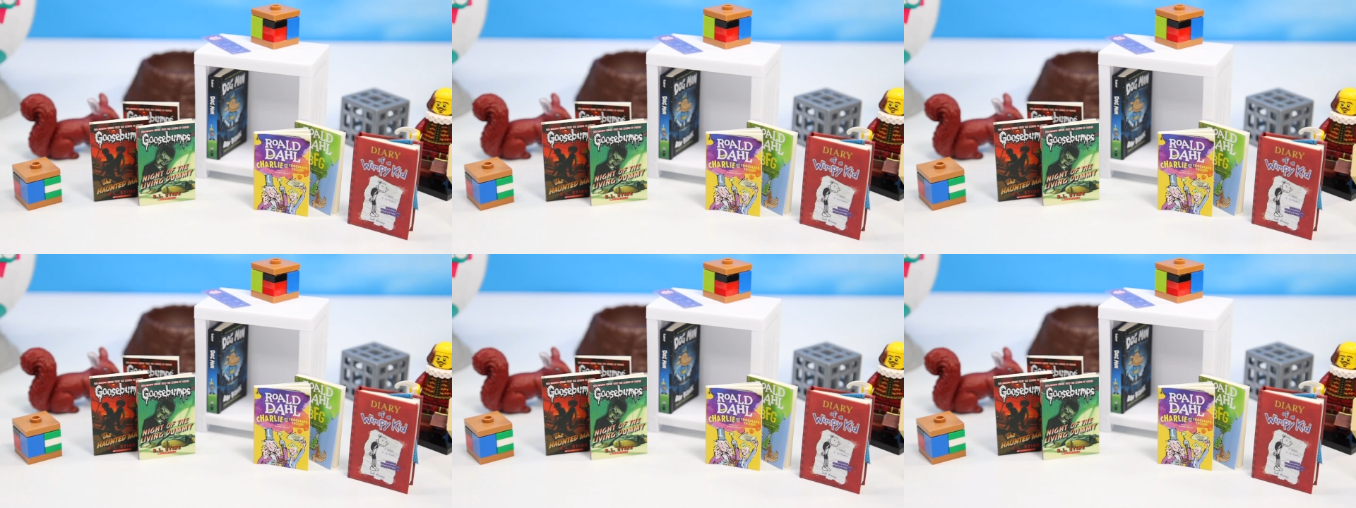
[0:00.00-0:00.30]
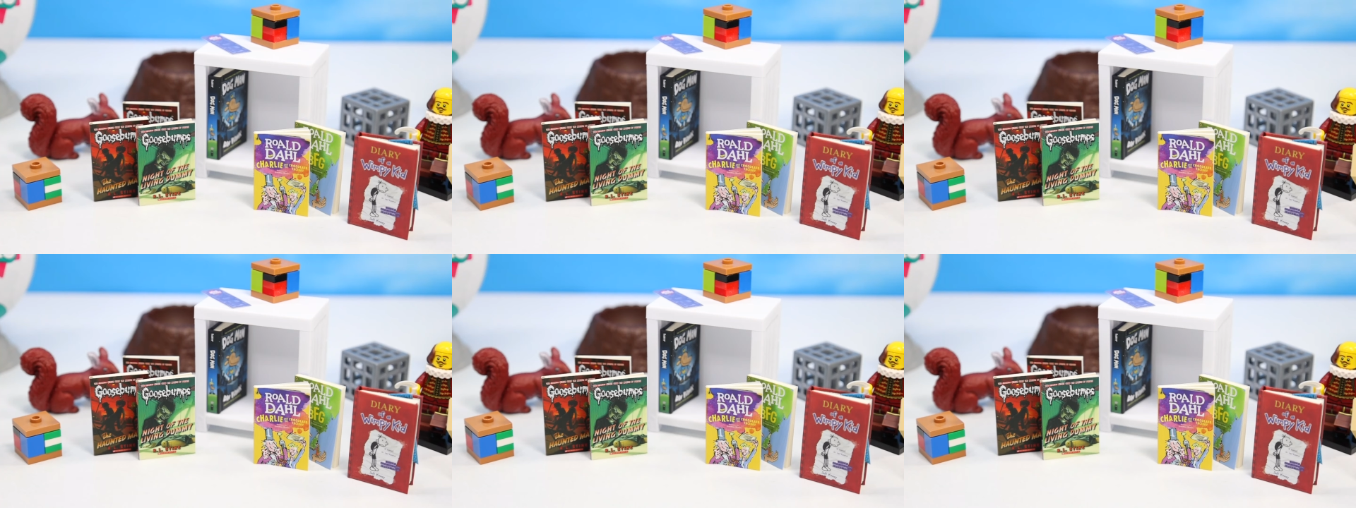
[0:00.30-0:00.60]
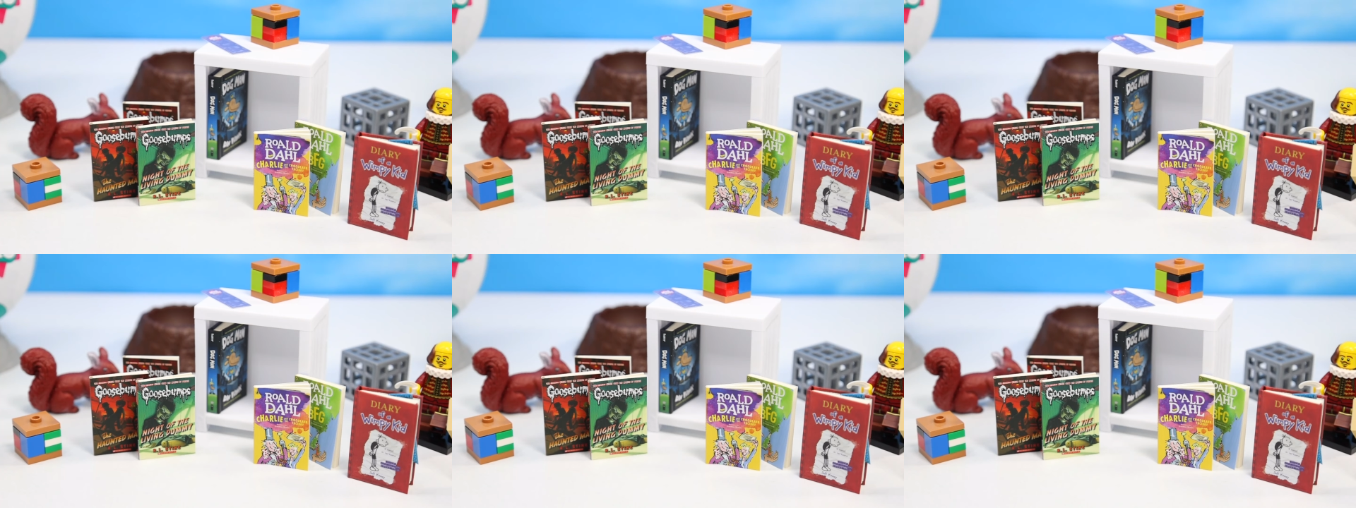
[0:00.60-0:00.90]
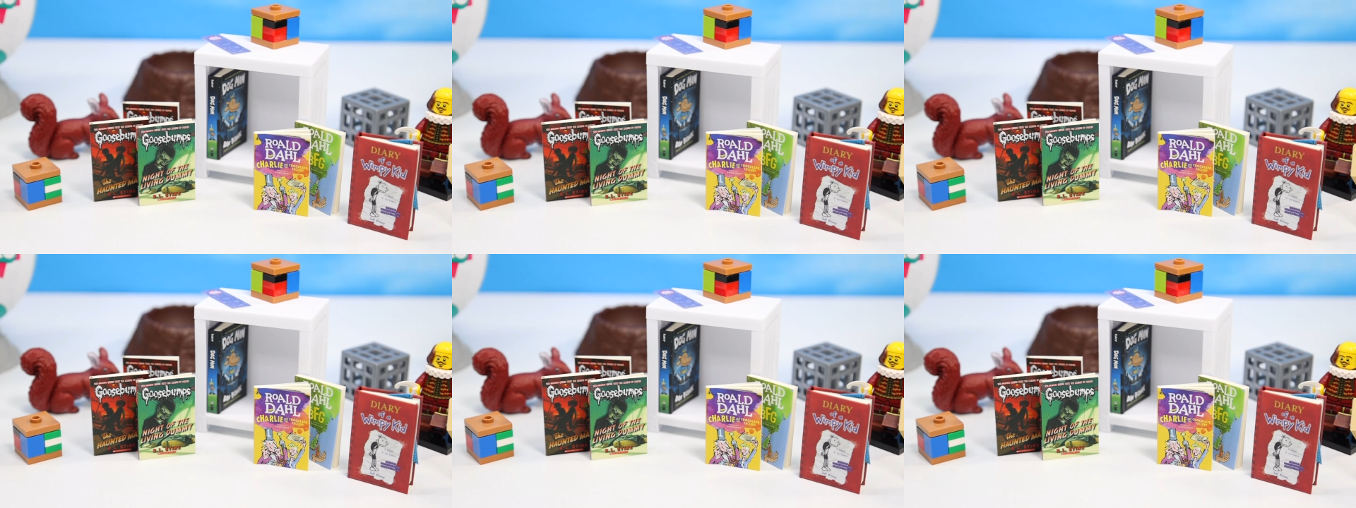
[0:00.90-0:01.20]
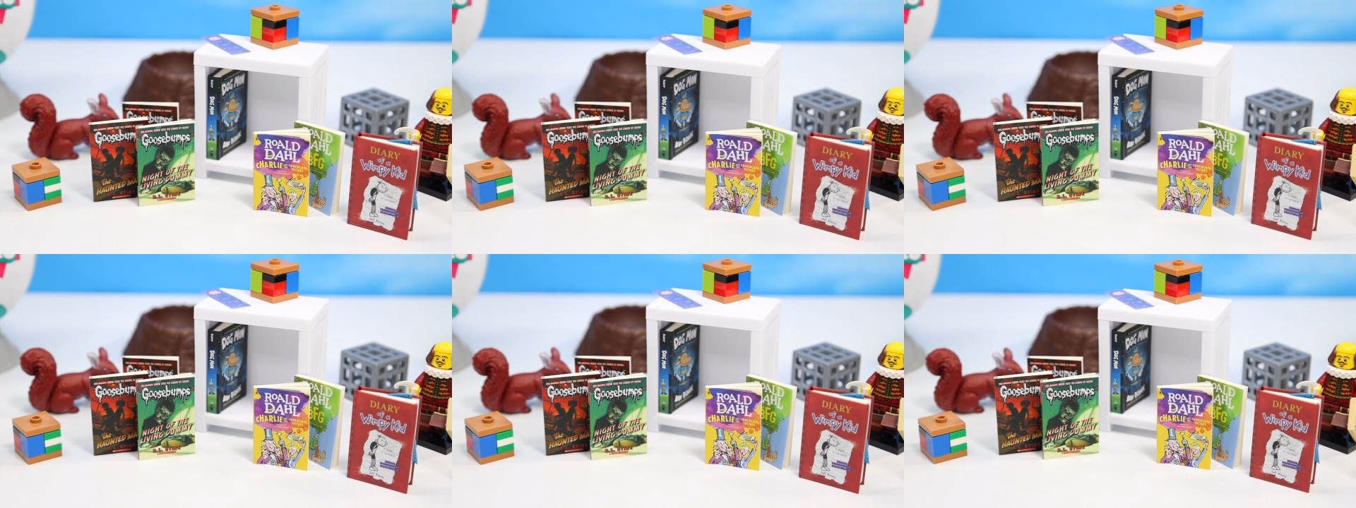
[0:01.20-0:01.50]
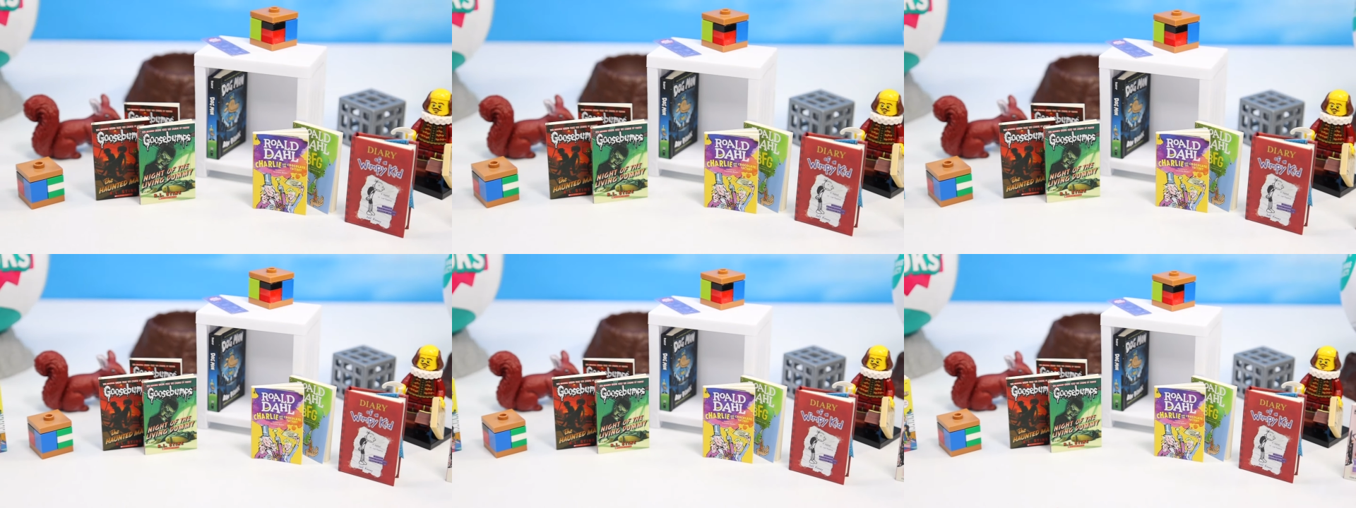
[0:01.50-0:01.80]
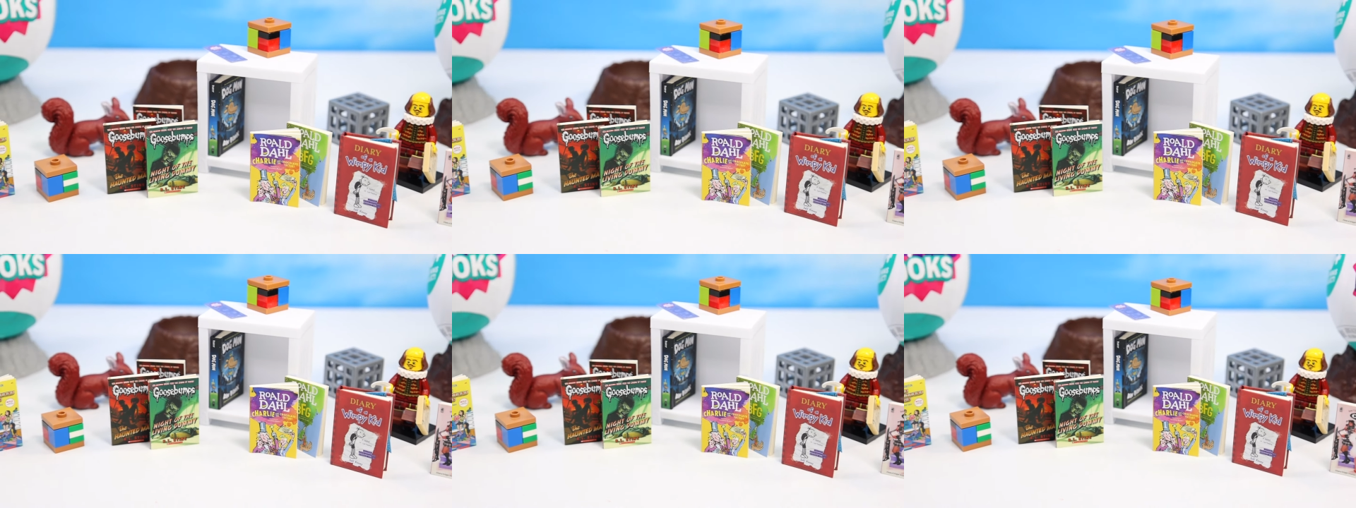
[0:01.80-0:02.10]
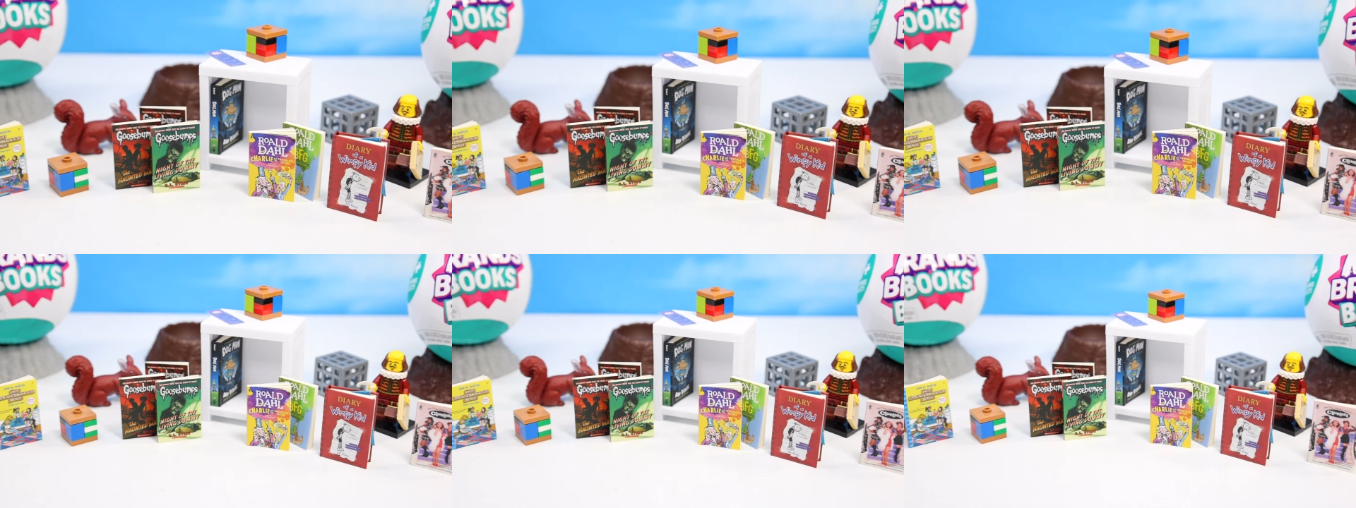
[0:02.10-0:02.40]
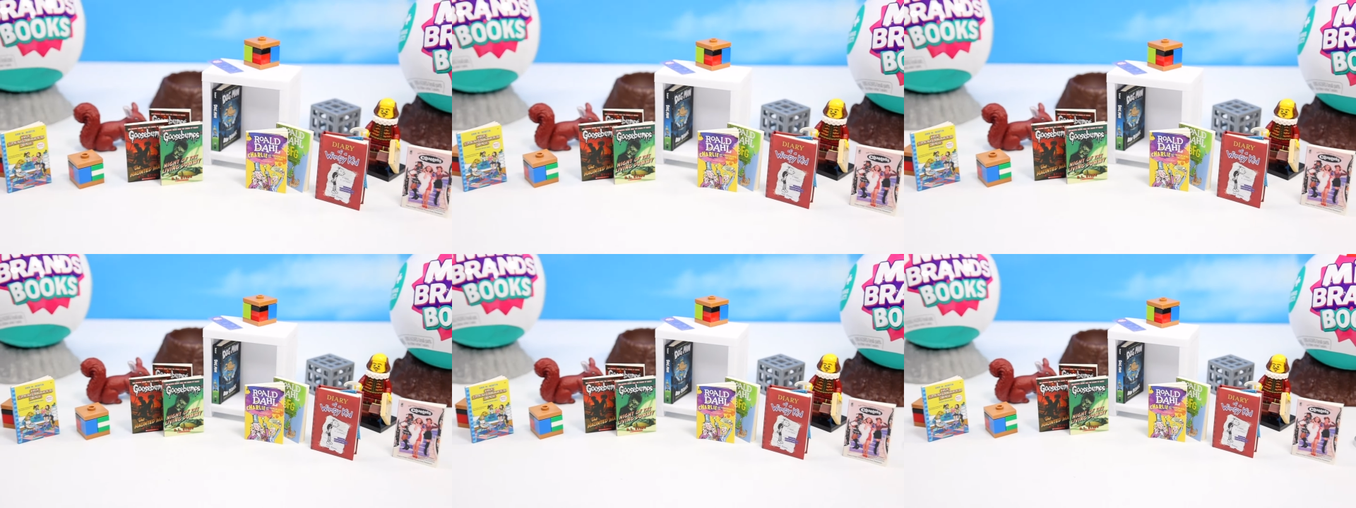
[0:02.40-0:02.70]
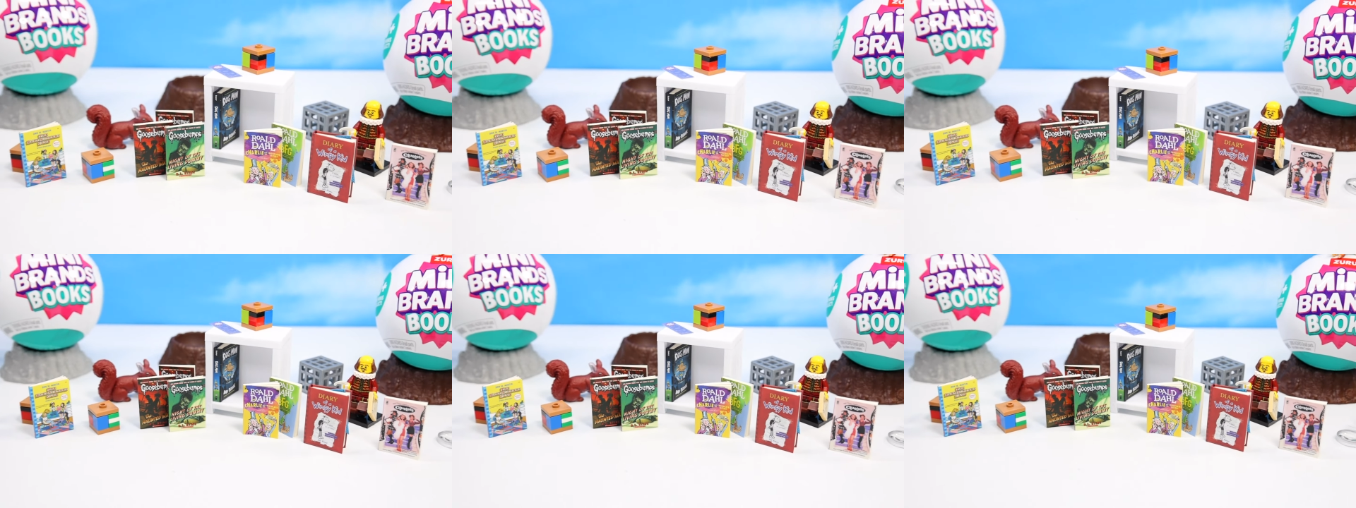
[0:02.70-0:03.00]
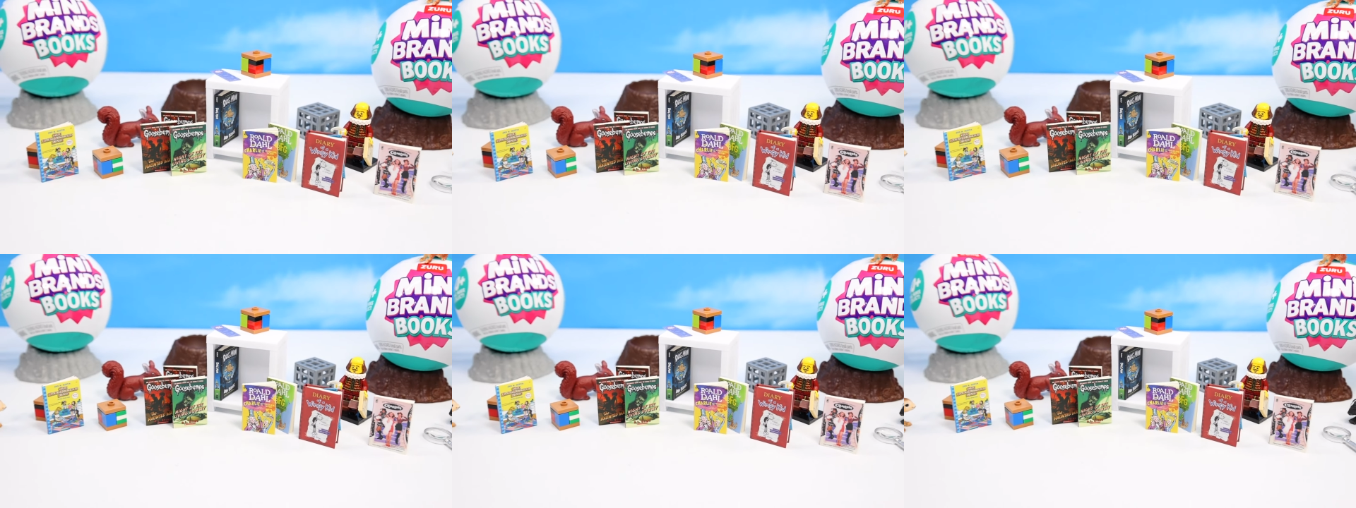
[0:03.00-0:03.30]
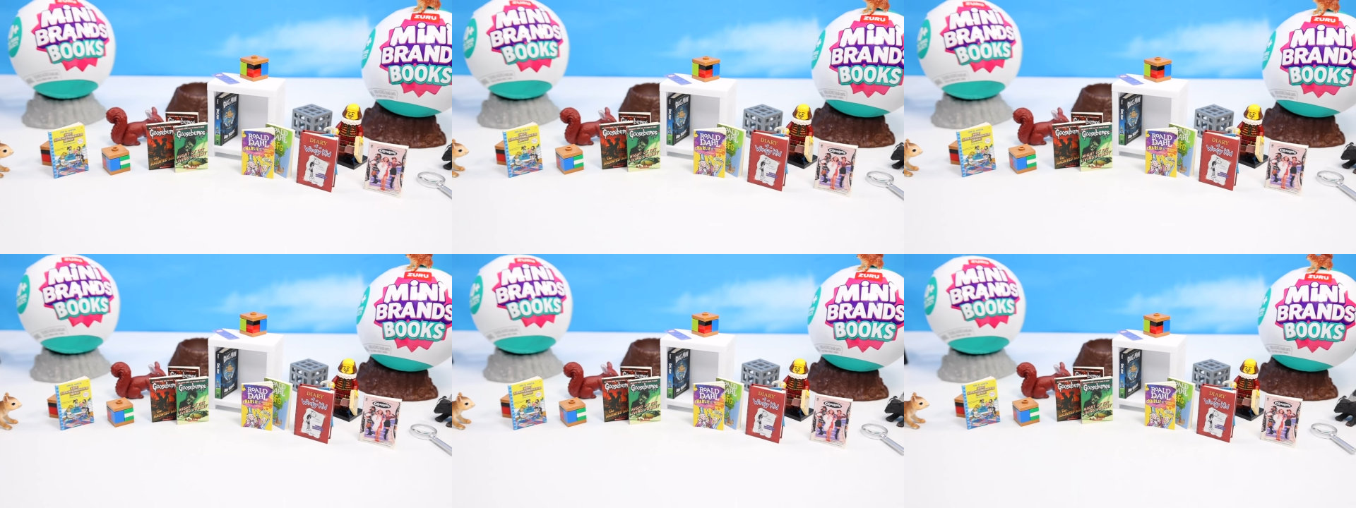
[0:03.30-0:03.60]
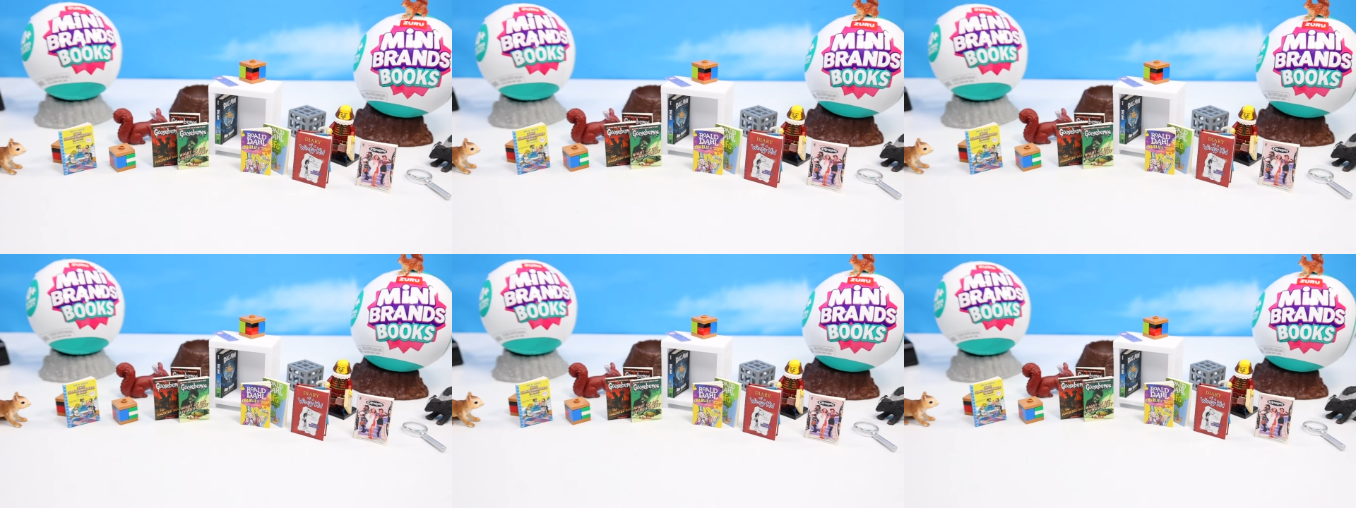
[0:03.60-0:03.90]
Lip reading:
No face is visible, so there are no lips to read.